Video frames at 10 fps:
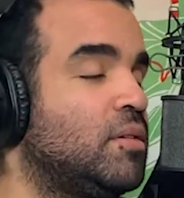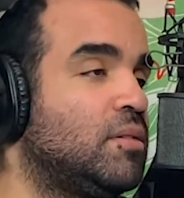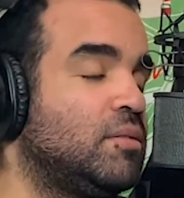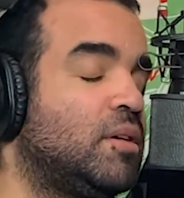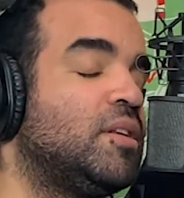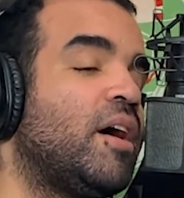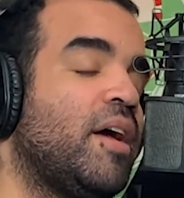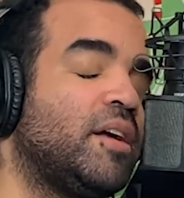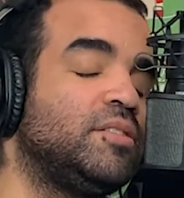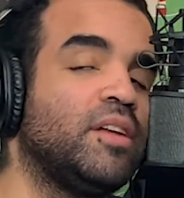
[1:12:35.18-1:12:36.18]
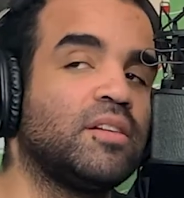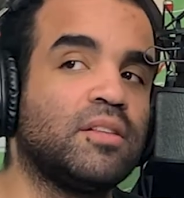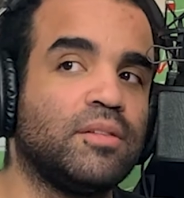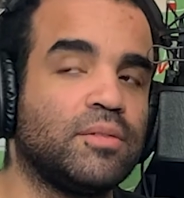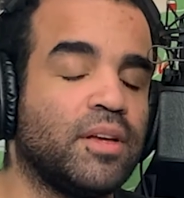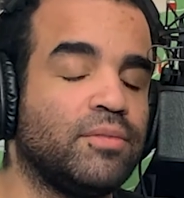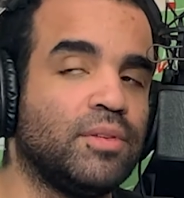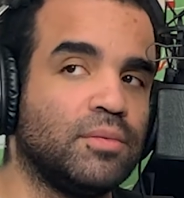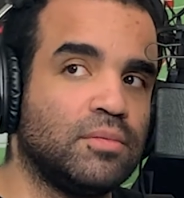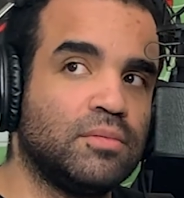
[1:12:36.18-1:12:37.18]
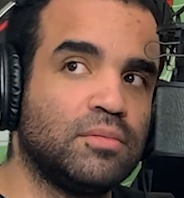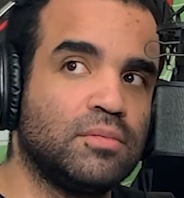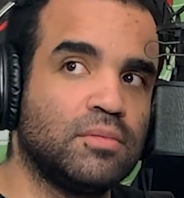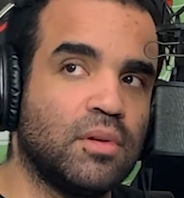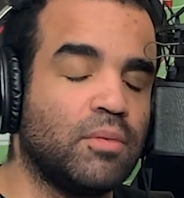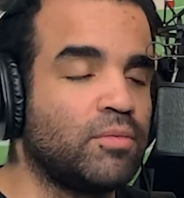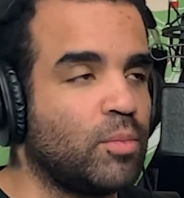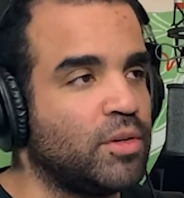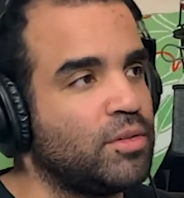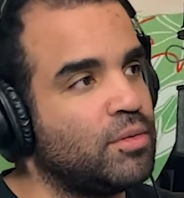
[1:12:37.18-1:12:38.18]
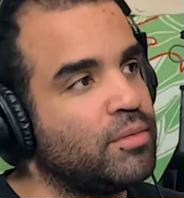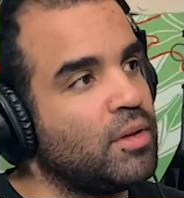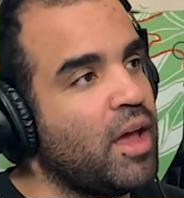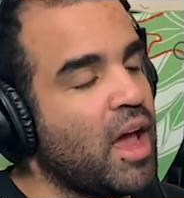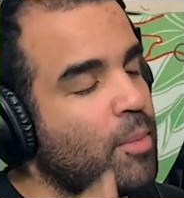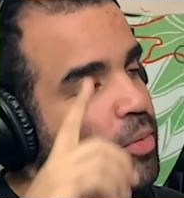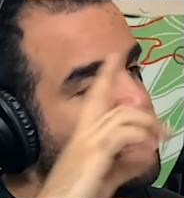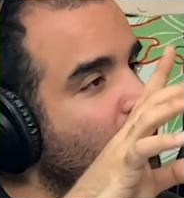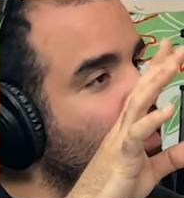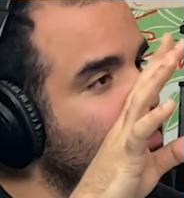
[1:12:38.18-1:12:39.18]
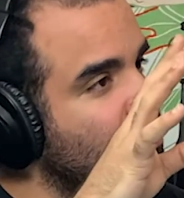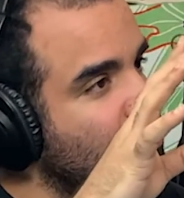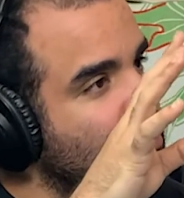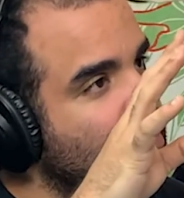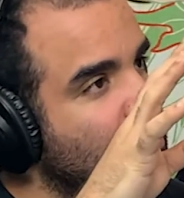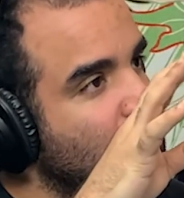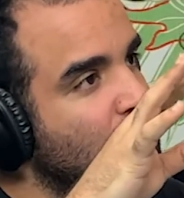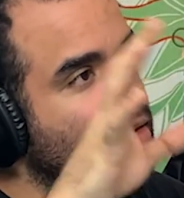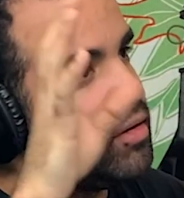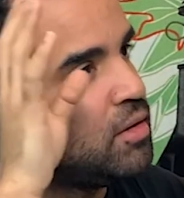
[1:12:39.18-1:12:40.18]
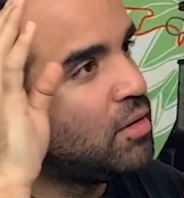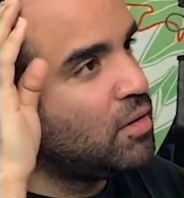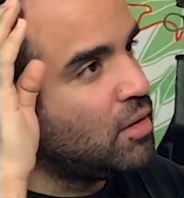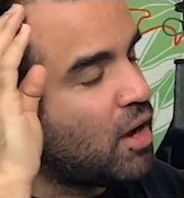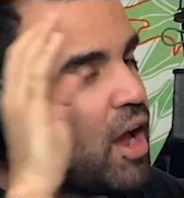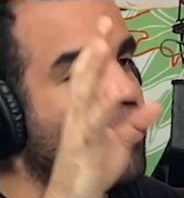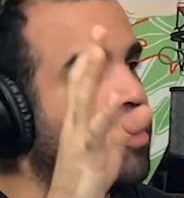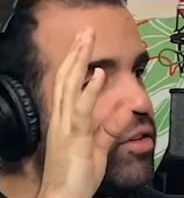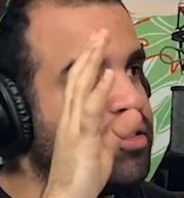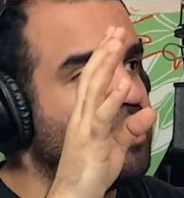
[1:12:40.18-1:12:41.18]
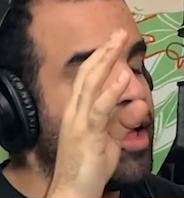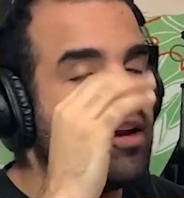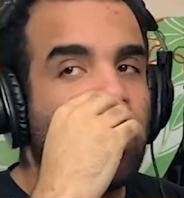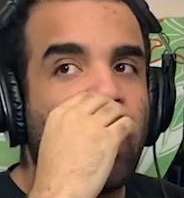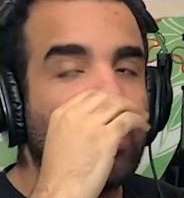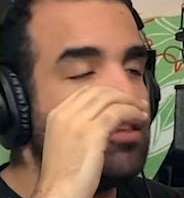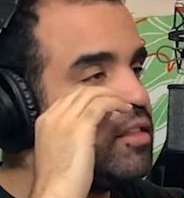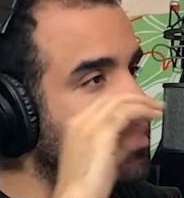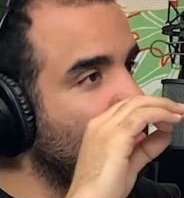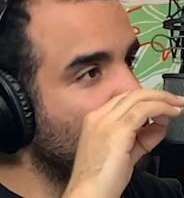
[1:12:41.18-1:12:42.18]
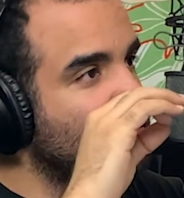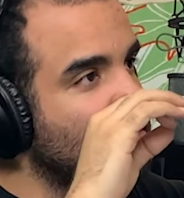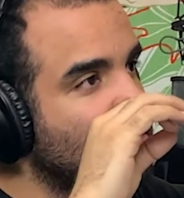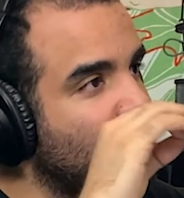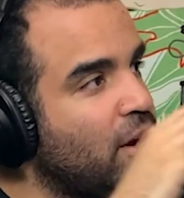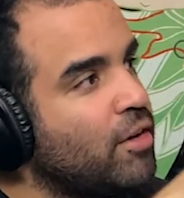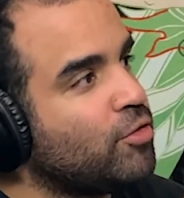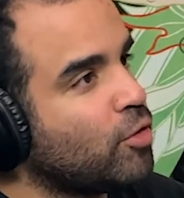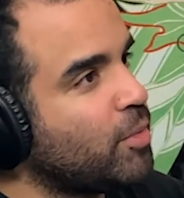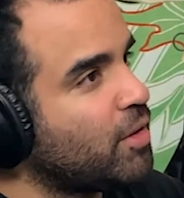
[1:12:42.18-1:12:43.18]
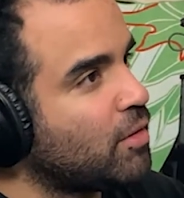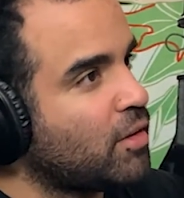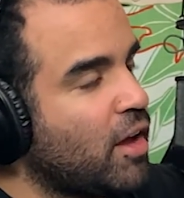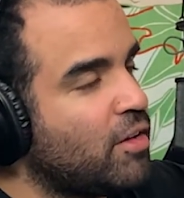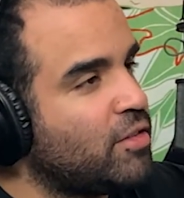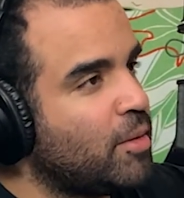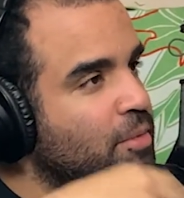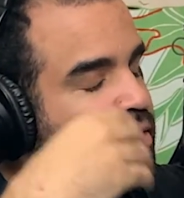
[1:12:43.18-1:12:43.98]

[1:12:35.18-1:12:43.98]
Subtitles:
Well, now I actually technically only have two. I went from 1 to 2. Apple glasses. I want to see that. I think, and Aaron showed me a little concept,